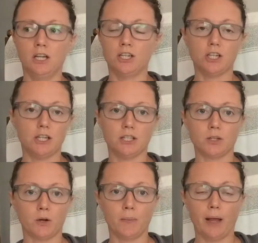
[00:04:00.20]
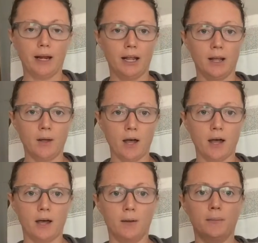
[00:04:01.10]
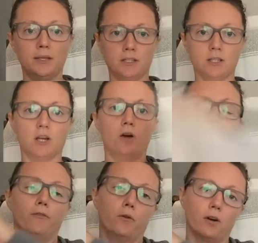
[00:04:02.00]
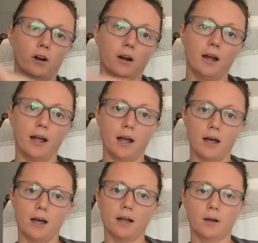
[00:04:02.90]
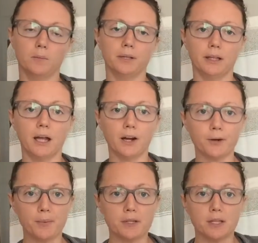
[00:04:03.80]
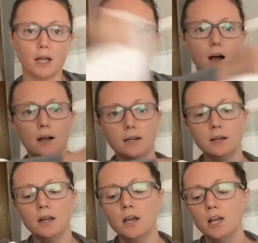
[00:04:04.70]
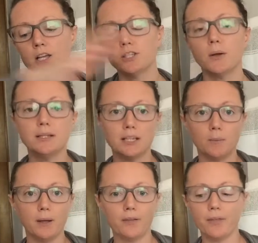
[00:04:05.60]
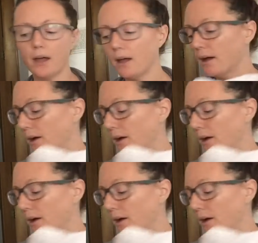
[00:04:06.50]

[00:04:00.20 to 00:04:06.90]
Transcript: sheets or bedding, is to go for completely 100% cotton. So I did pick that